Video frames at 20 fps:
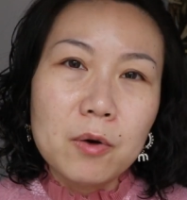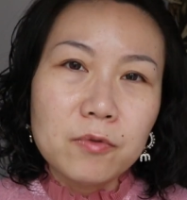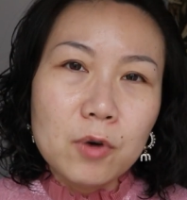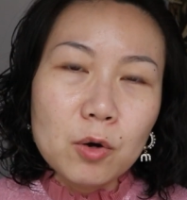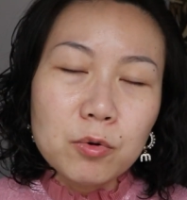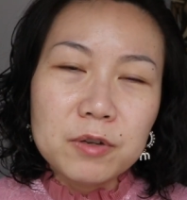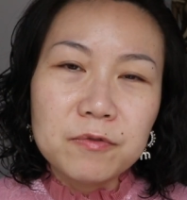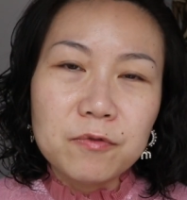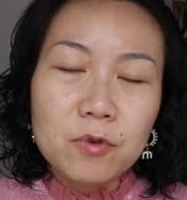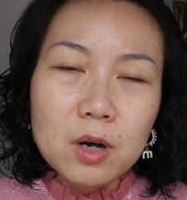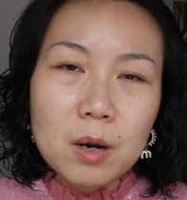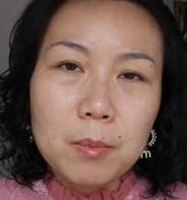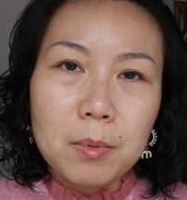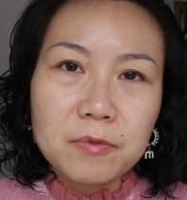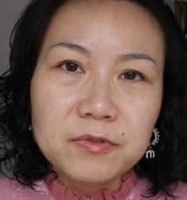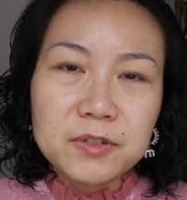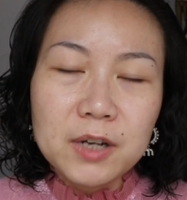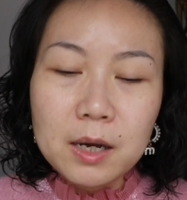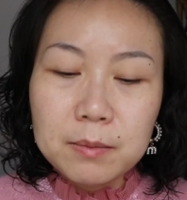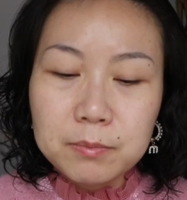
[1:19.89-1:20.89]
only for a couple
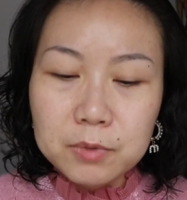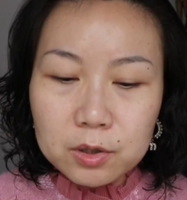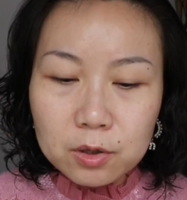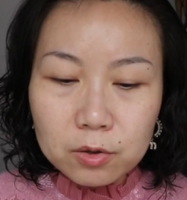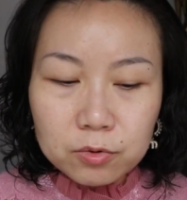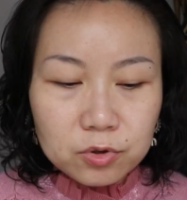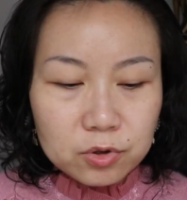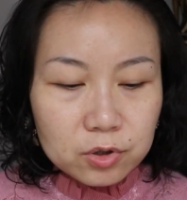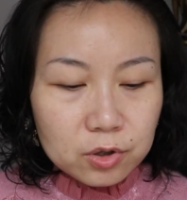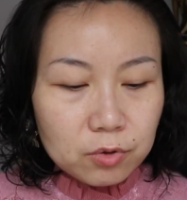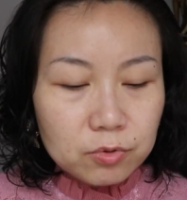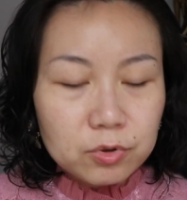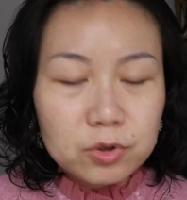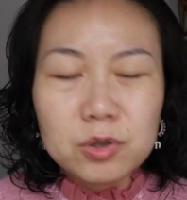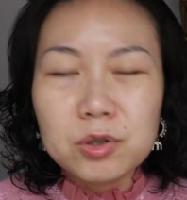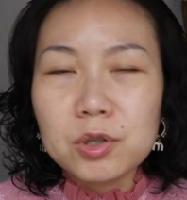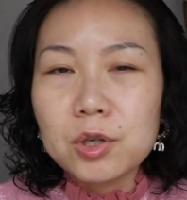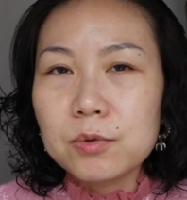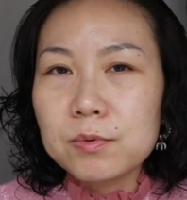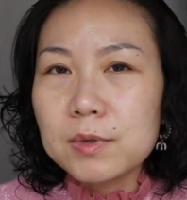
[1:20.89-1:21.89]
of times, so just going
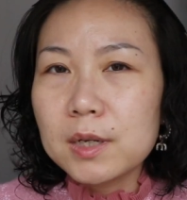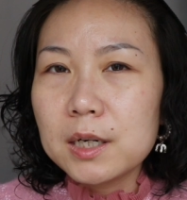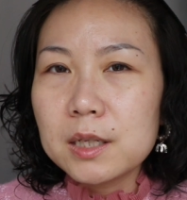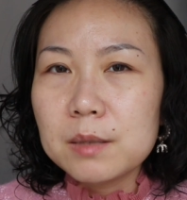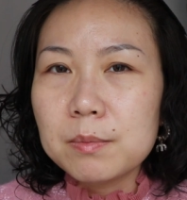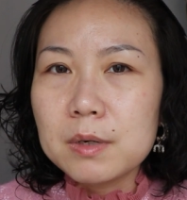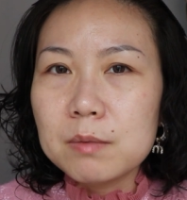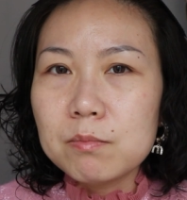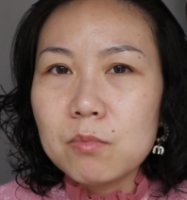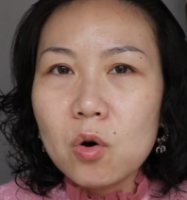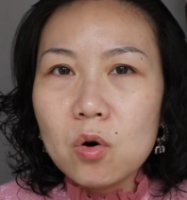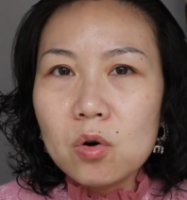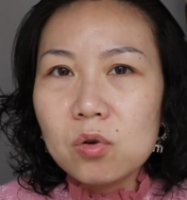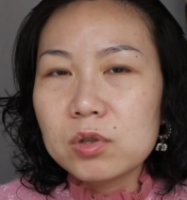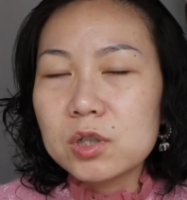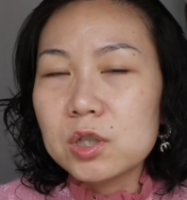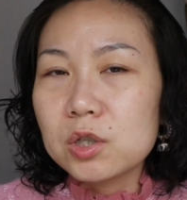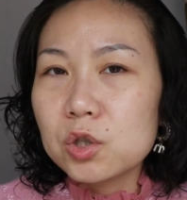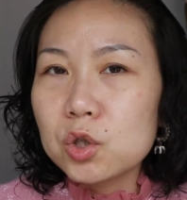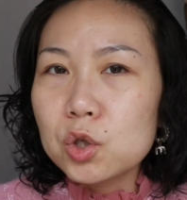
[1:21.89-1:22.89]
to use a little bit more
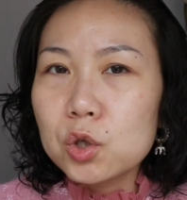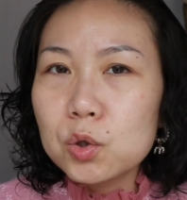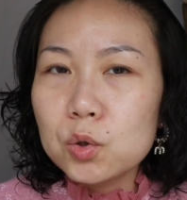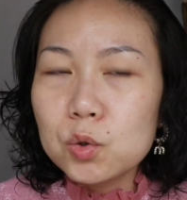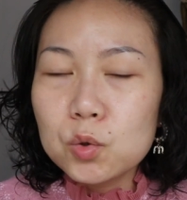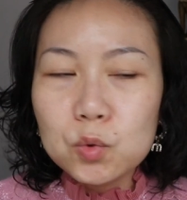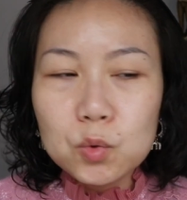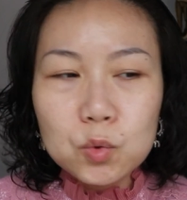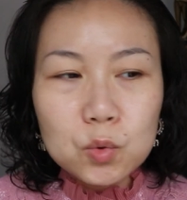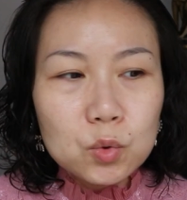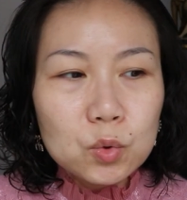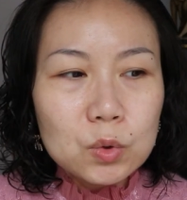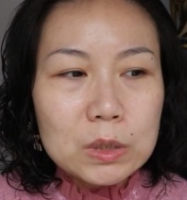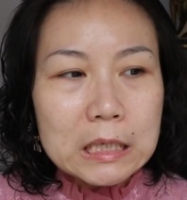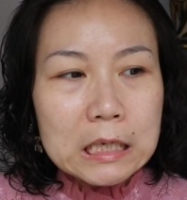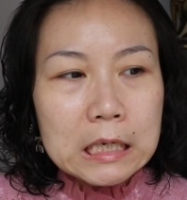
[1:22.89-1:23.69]
just to